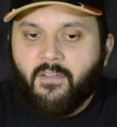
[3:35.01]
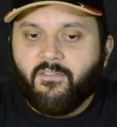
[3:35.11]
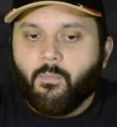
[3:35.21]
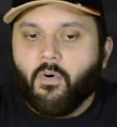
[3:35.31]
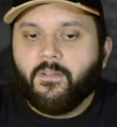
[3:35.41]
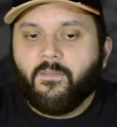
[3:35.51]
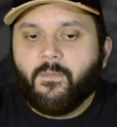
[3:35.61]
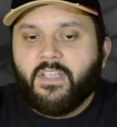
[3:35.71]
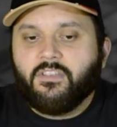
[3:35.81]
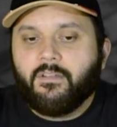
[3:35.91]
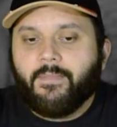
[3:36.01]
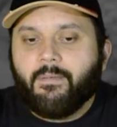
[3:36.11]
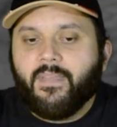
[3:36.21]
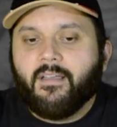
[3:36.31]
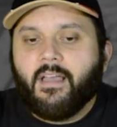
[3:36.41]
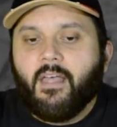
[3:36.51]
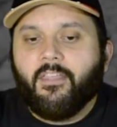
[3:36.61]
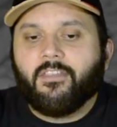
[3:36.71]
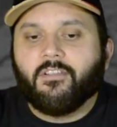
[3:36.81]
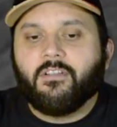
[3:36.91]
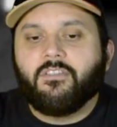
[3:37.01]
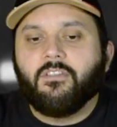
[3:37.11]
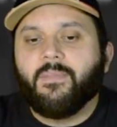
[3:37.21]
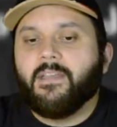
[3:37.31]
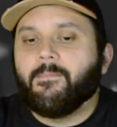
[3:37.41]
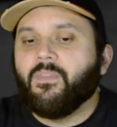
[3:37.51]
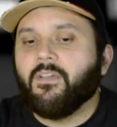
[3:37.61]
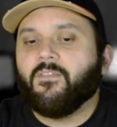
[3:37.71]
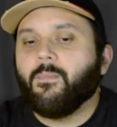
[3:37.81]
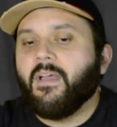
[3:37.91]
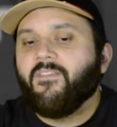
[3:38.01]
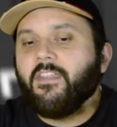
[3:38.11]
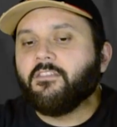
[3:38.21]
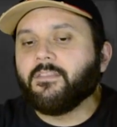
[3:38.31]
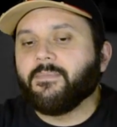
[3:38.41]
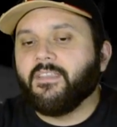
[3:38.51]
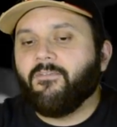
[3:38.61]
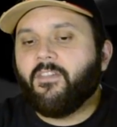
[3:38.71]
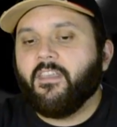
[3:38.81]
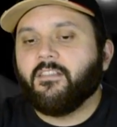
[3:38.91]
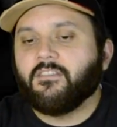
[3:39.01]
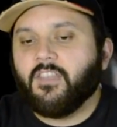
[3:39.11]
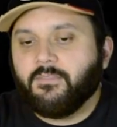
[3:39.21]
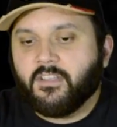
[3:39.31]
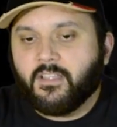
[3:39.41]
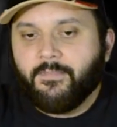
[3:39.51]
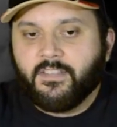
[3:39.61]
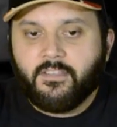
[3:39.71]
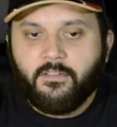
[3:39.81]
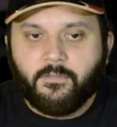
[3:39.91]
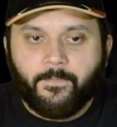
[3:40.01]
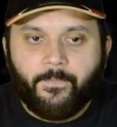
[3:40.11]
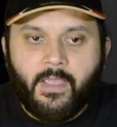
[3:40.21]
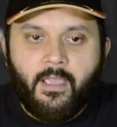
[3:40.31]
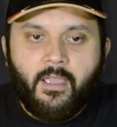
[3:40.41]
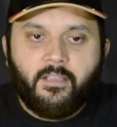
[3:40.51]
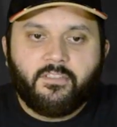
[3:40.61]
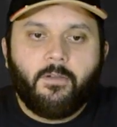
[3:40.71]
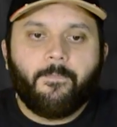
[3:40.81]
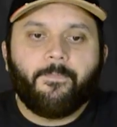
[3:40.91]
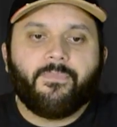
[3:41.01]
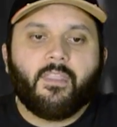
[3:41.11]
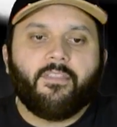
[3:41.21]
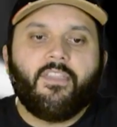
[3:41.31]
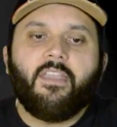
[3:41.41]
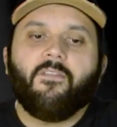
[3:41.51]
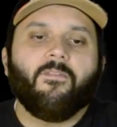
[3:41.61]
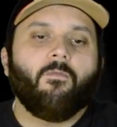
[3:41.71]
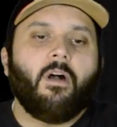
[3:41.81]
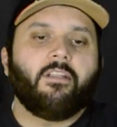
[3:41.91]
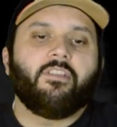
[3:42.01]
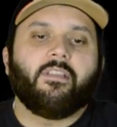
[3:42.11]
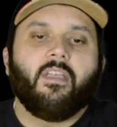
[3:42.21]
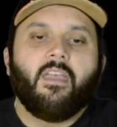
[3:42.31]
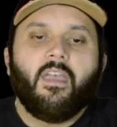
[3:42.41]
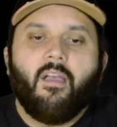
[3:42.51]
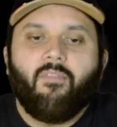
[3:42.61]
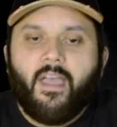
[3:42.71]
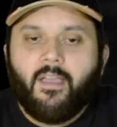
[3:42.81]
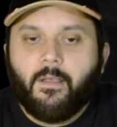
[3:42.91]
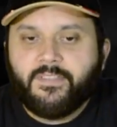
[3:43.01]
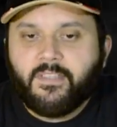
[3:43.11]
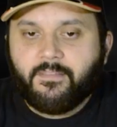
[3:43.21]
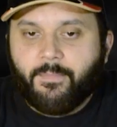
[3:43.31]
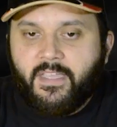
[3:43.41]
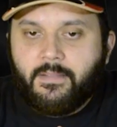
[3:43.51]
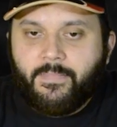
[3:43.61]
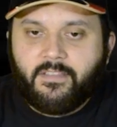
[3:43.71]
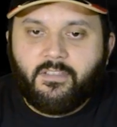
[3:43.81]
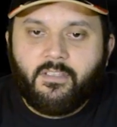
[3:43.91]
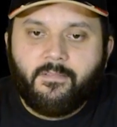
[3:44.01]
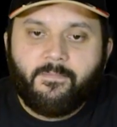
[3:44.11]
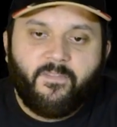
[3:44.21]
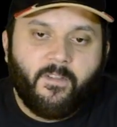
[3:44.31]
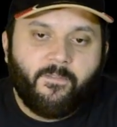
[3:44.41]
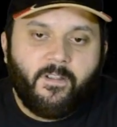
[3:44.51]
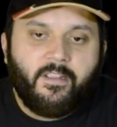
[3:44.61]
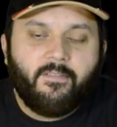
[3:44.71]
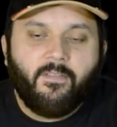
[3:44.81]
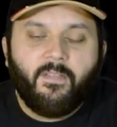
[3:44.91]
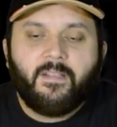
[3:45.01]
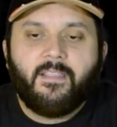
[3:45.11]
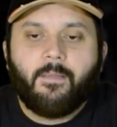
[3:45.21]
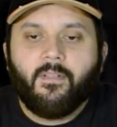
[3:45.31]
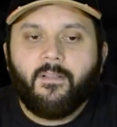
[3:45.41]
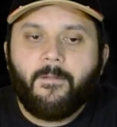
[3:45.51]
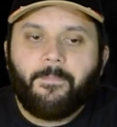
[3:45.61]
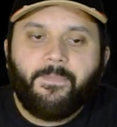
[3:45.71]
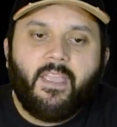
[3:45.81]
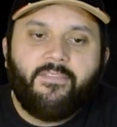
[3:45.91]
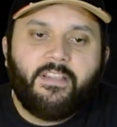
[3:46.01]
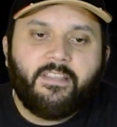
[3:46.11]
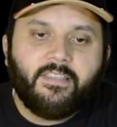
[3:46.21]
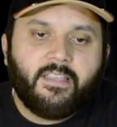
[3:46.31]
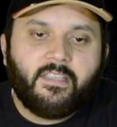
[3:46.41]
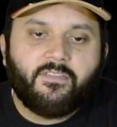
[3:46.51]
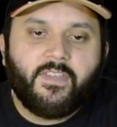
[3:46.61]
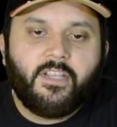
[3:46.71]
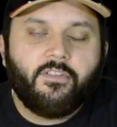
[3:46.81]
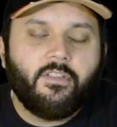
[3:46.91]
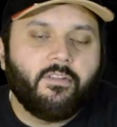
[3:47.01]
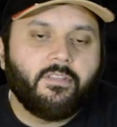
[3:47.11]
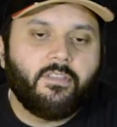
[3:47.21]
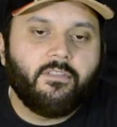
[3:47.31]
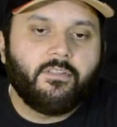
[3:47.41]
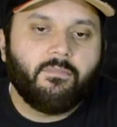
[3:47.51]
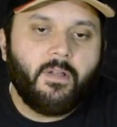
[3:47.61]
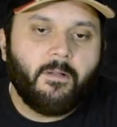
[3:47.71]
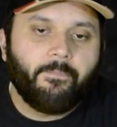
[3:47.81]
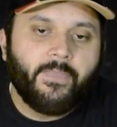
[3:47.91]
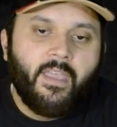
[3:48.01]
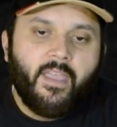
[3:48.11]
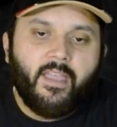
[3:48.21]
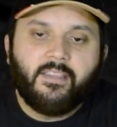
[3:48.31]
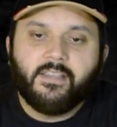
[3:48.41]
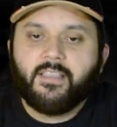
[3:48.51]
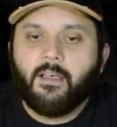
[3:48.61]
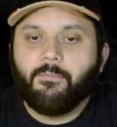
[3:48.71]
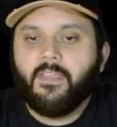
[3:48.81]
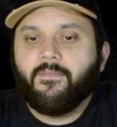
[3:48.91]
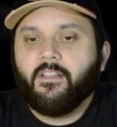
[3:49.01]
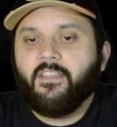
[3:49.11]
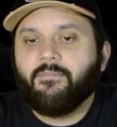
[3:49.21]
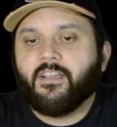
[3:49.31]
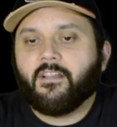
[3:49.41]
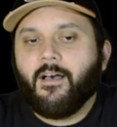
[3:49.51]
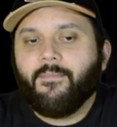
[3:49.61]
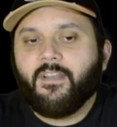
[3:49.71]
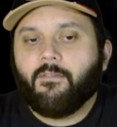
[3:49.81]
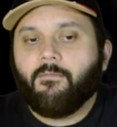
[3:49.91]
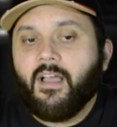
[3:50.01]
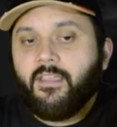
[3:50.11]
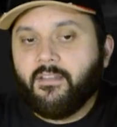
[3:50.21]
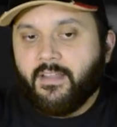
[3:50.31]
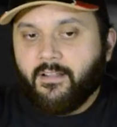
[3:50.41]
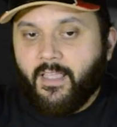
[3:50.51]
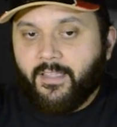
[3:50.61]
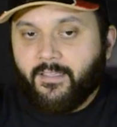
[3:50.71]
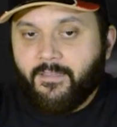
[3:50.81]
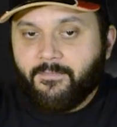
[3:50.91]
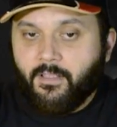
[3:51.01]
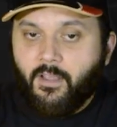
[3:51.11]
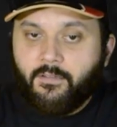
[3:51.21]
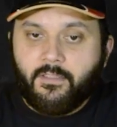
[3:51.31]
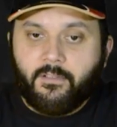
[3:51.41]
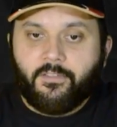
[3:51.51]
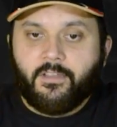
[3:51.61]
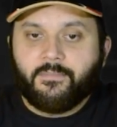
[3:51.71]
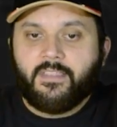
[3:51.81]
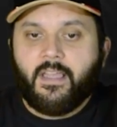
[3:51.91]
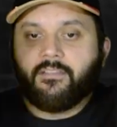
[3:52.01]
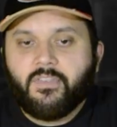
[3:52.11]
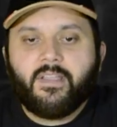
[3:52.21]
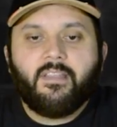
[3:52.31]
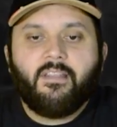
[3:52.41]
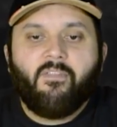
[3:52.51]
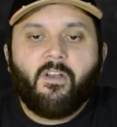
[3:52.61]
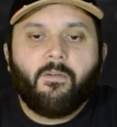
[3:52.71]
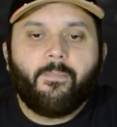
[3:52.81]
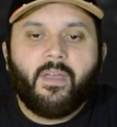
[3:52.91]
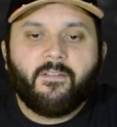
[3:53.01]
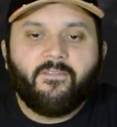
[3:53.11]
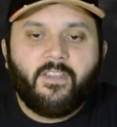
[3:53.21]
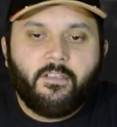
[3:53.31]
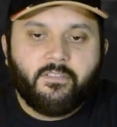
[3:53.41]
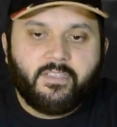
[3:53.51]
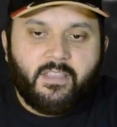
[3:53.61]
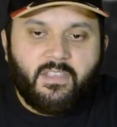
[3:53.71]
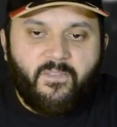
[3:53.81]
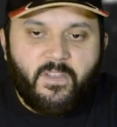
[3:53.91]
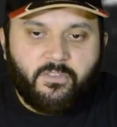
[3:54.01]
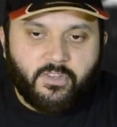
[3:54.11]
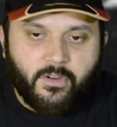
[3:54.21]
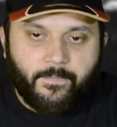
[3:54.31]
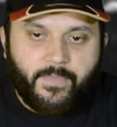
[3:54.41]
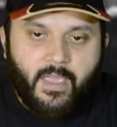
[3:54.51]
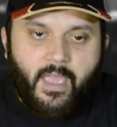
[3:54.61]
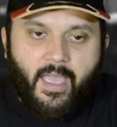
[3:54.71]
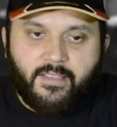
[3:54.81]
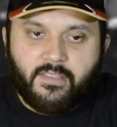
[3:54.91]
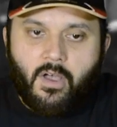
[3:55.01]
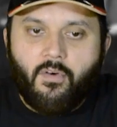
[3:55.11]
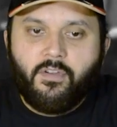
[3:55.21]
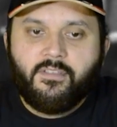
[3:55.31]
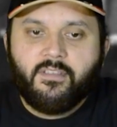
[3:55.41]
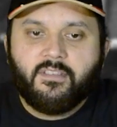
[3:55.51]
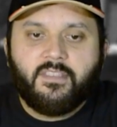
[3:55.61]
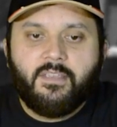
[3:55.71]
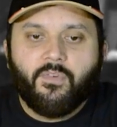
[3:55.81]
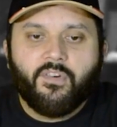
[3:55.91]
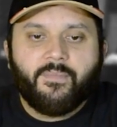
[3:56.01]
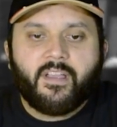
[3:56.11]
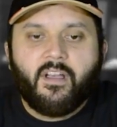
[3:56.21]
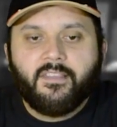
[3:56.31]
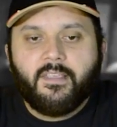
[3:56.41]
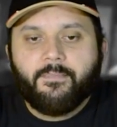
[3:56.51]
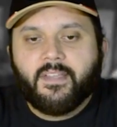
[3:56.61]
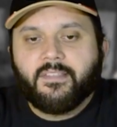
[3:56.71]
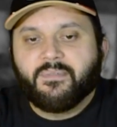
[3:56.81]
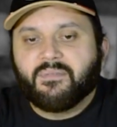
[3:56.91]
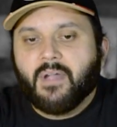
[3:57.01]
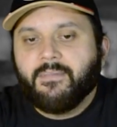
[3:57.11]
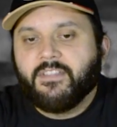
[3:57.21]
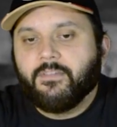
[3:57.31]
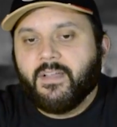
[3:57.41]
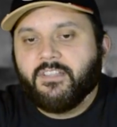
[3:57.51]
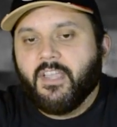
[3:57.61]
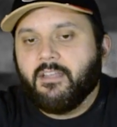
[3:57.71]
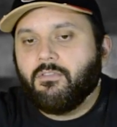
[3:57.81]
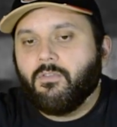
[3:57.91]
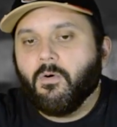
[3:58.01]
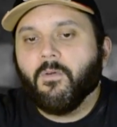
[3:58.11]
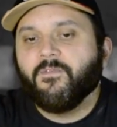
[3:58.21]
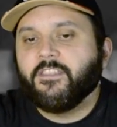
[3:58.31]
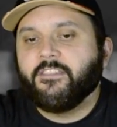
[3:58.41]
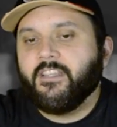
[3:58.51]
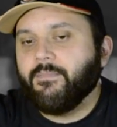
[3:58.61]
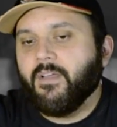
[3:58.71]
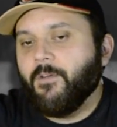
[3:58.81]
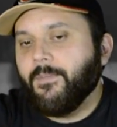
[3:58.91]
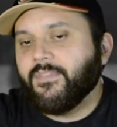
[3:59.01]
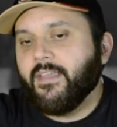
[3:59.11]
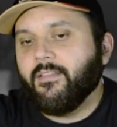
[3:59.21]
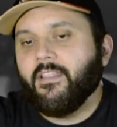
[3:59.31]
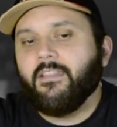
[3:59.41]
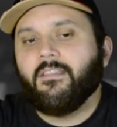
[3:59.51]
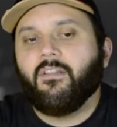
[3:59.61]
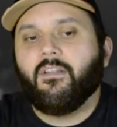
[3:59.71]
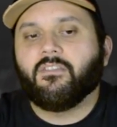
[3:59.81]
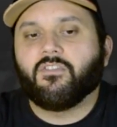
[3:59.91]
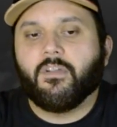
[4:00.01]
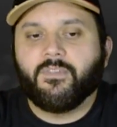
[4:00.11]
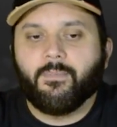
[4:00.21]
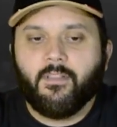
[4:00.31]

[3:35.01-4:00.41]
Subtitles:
For more information about BLHeli 32-bit, look for my video specifically on the subject coming soon. So, thank you for watching. If that helps explain a bit to you, feel free to give a like down below. If you dislike this video, you know what to do as well. It does help me if you leave me a comment on why you didn't like it, along with your thumbs down so I can develop better videos in the future. As always, you can see more of my content by subscribing to my channel or visiting my website linked in the description